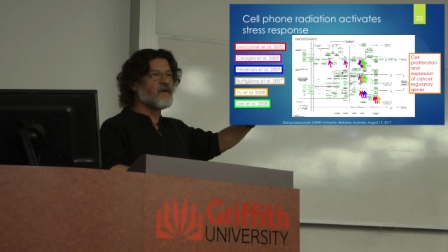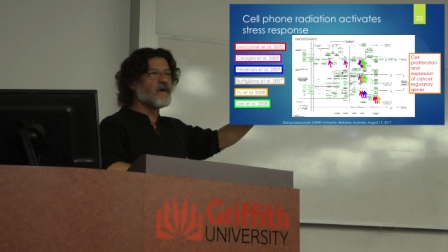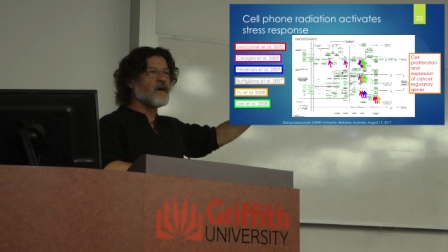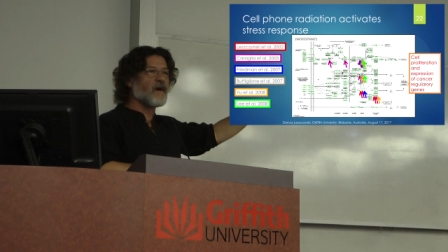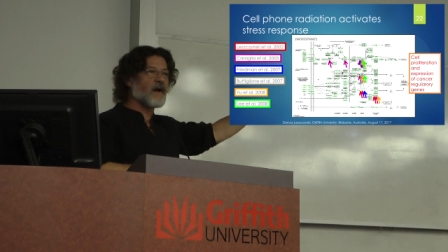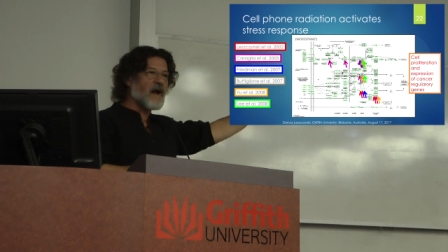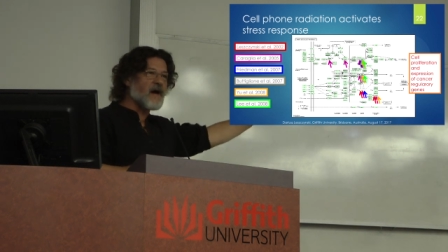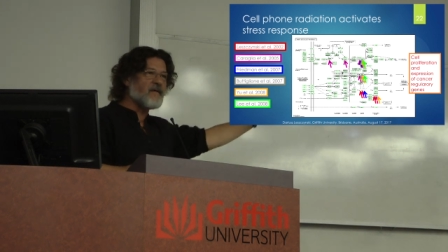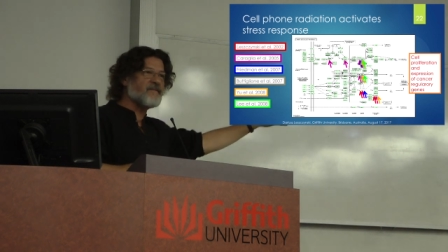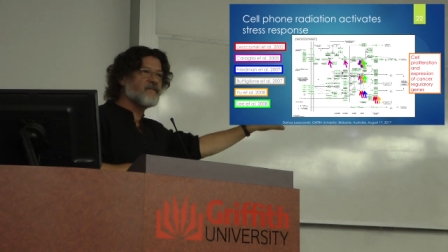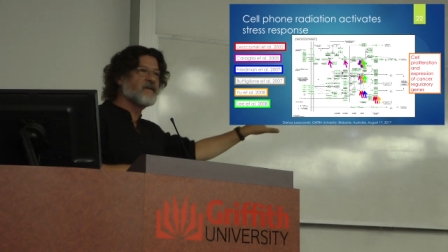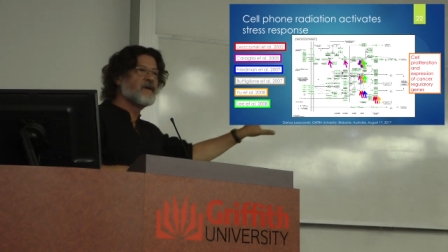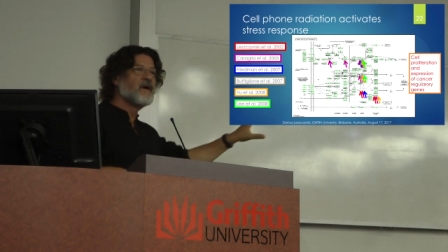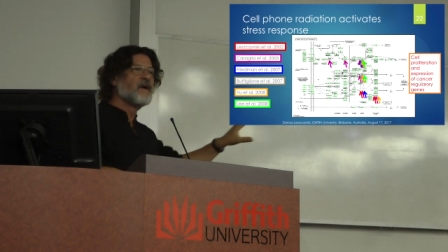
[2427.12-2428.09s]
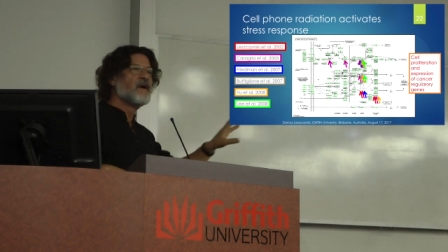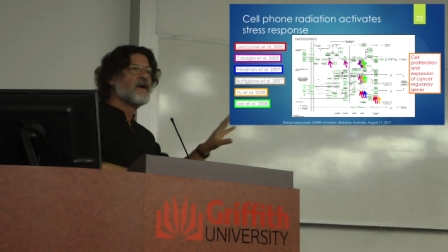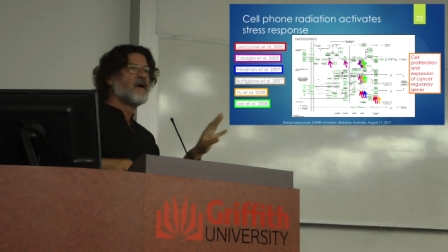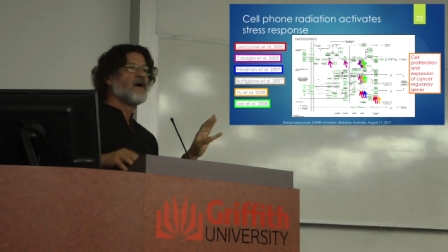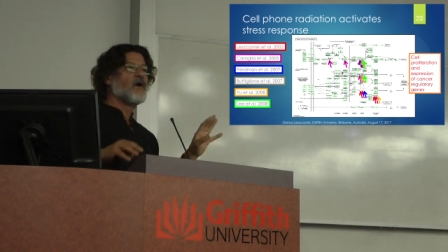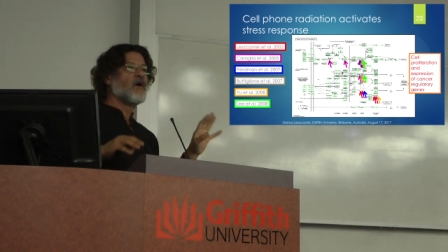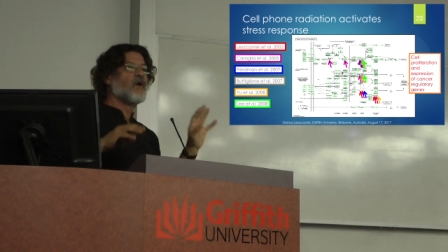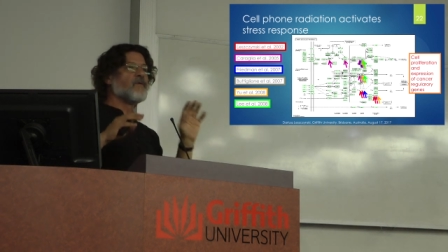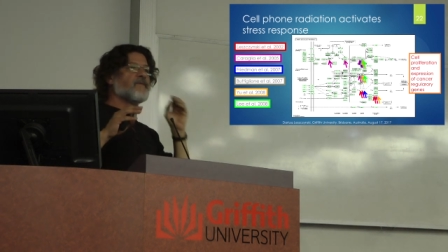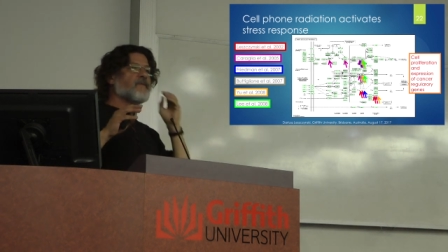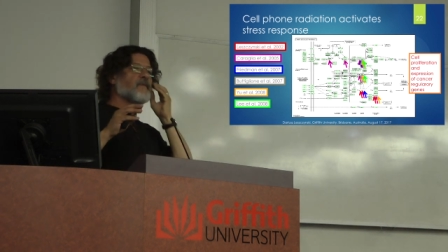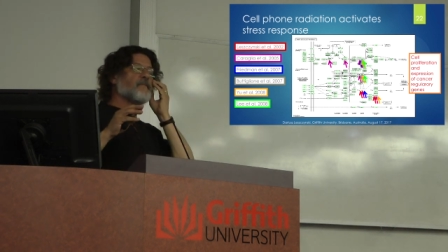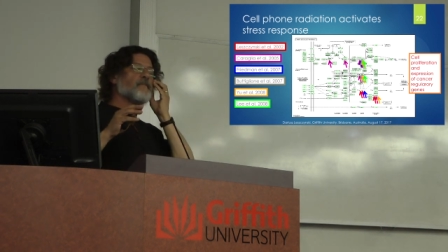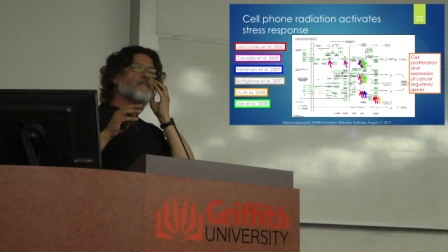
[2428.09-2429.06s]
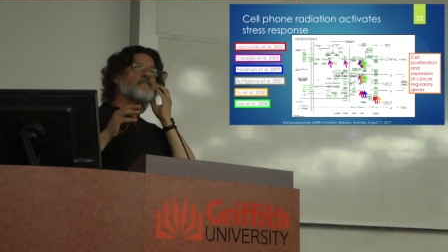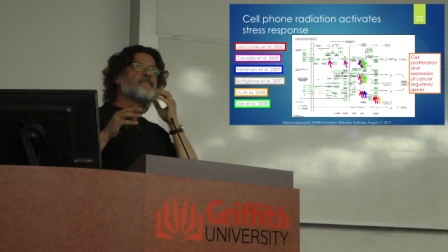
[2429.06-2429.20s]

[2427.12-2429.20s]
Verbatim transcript: of graph of